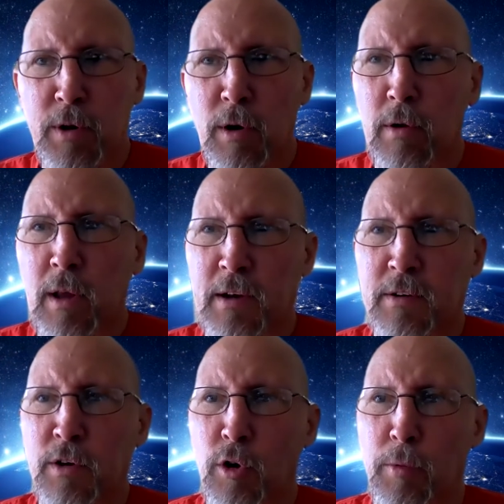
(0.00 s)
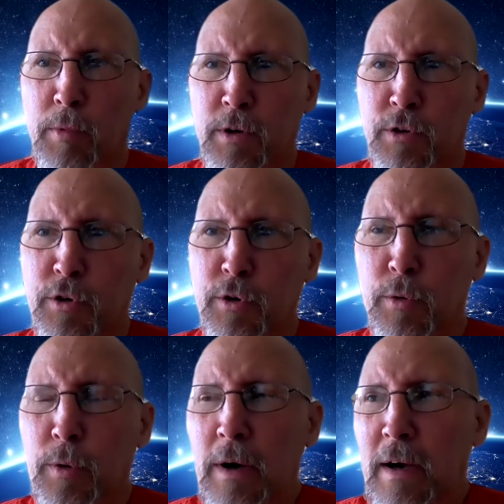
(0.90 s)
We don't like to normally
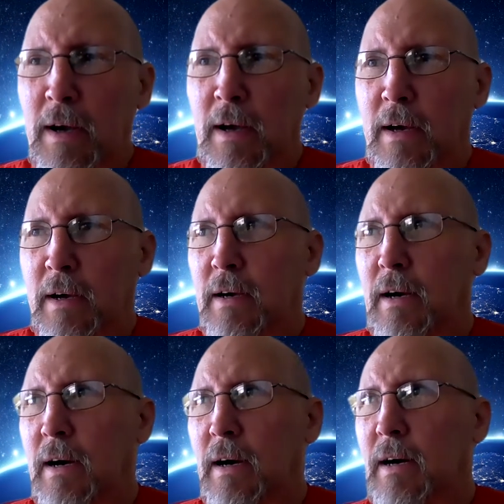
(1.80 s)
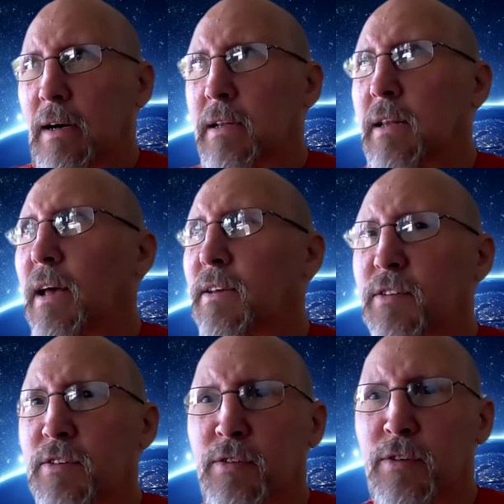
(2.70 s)
do uh,
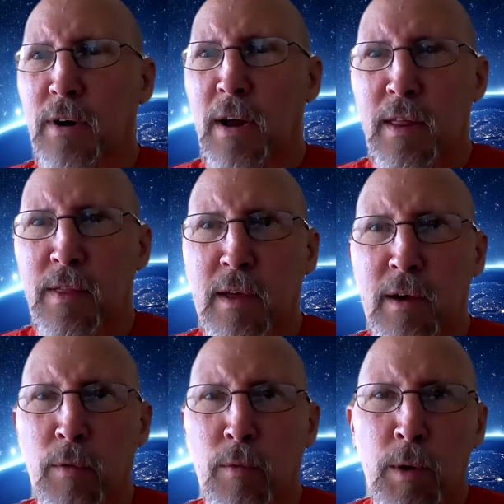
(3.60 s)
classes or anything.